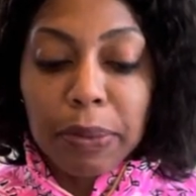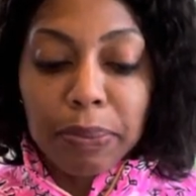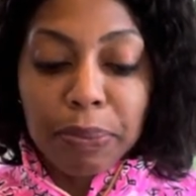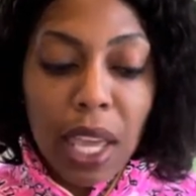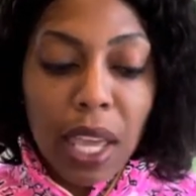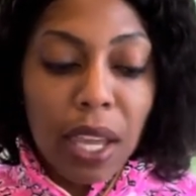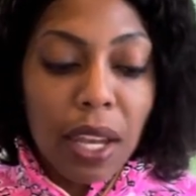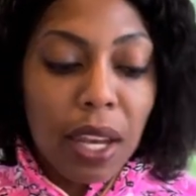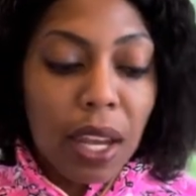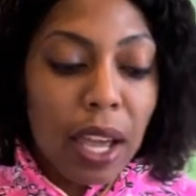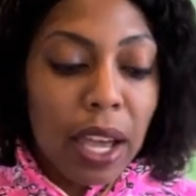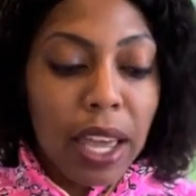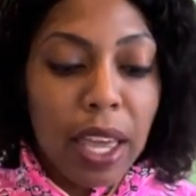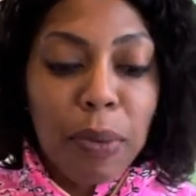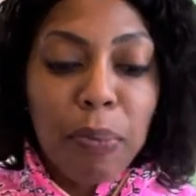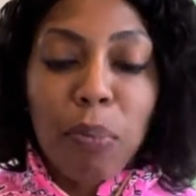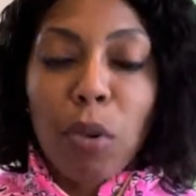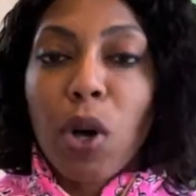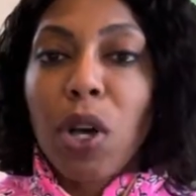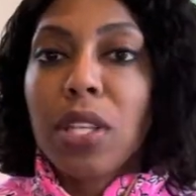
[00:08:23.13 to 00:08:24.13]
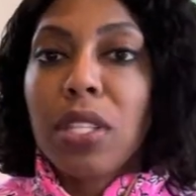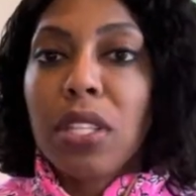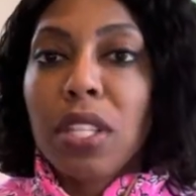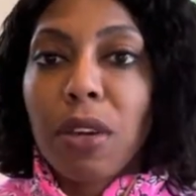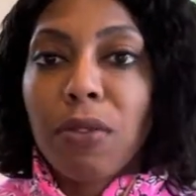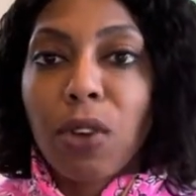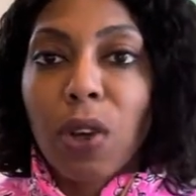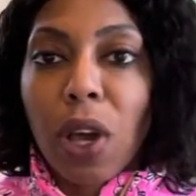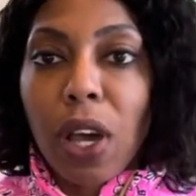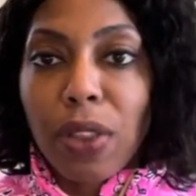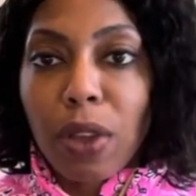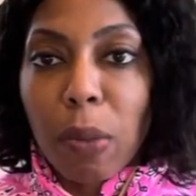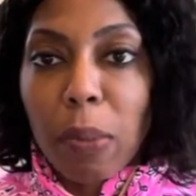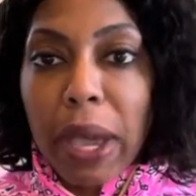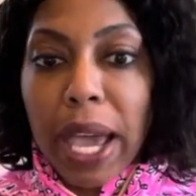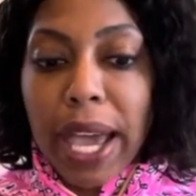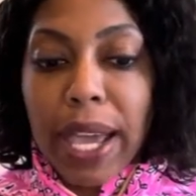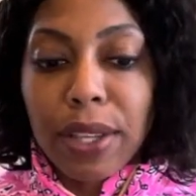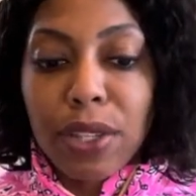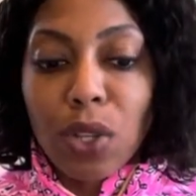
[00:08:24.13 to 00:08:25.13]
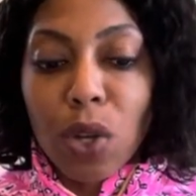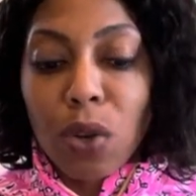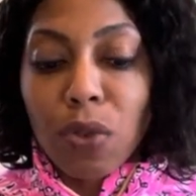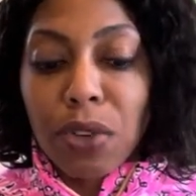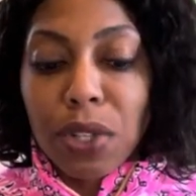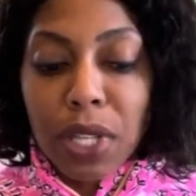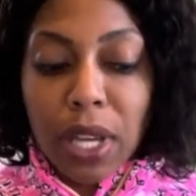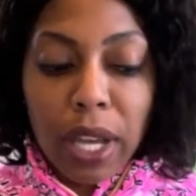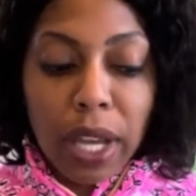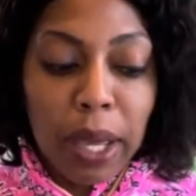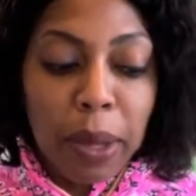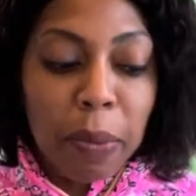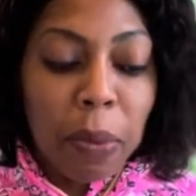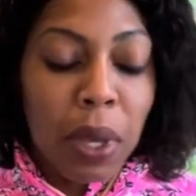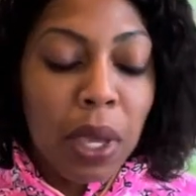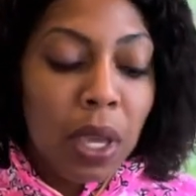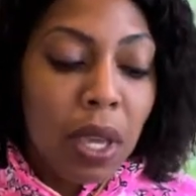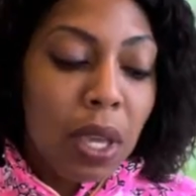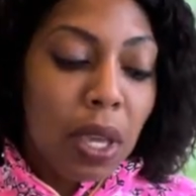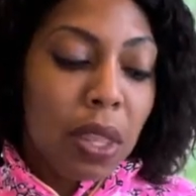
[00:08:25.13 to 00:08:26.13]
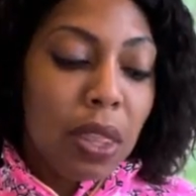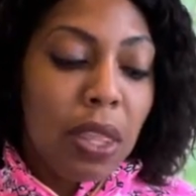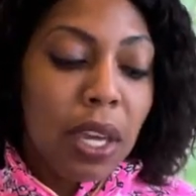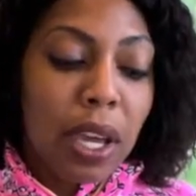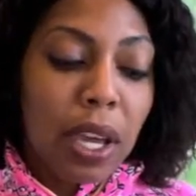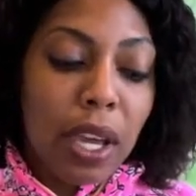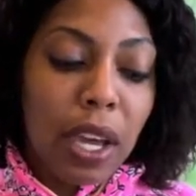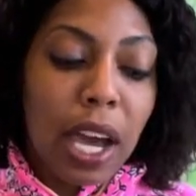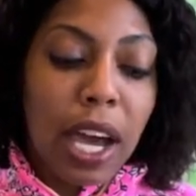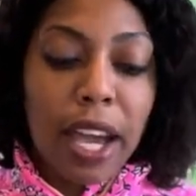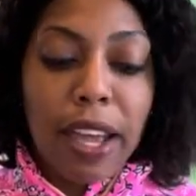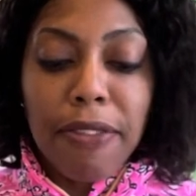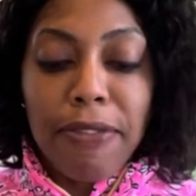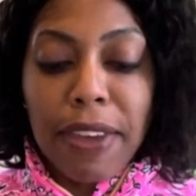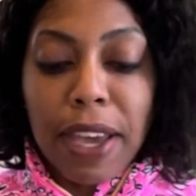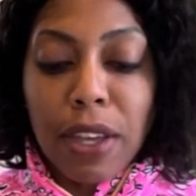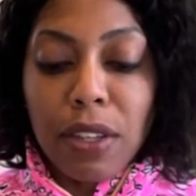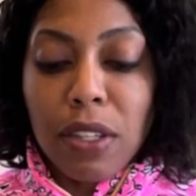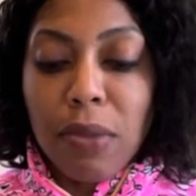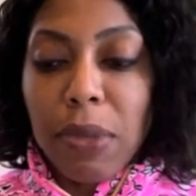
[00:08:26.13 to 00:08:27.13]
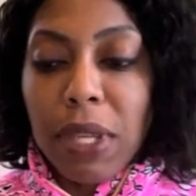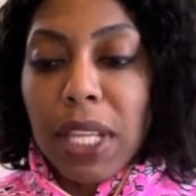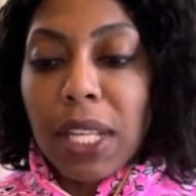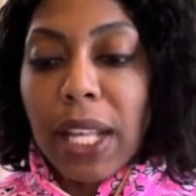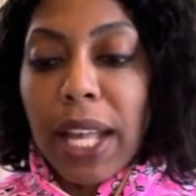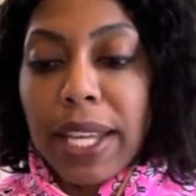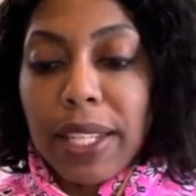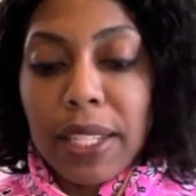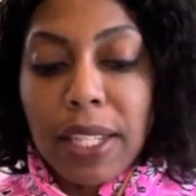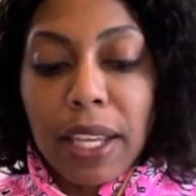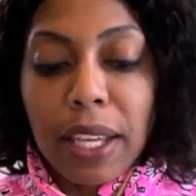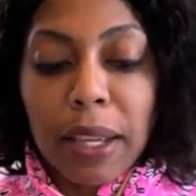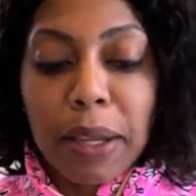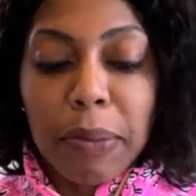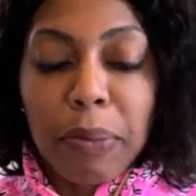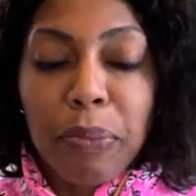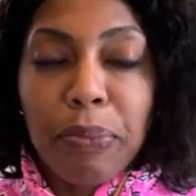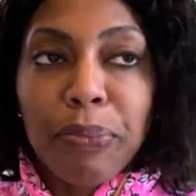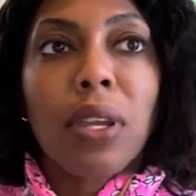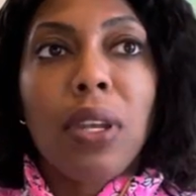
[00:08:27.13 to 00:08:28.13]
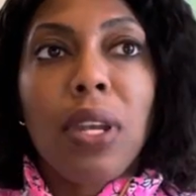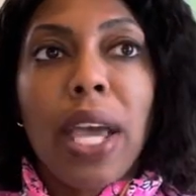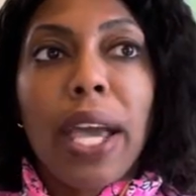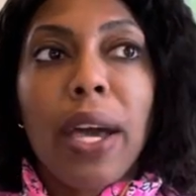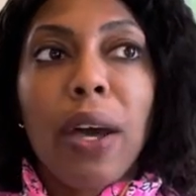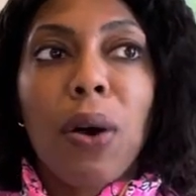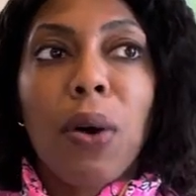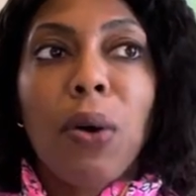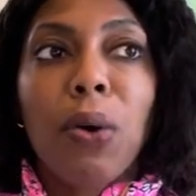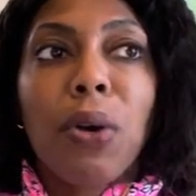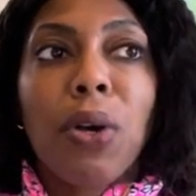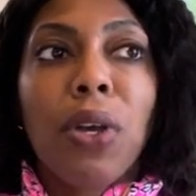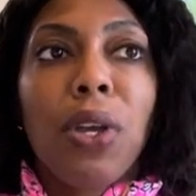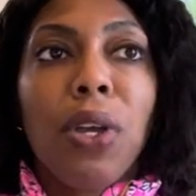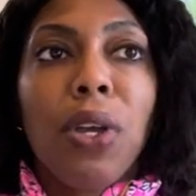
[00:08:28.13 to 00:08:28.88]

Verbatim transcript: And I bought several other bags over time that I found to be classic. Now,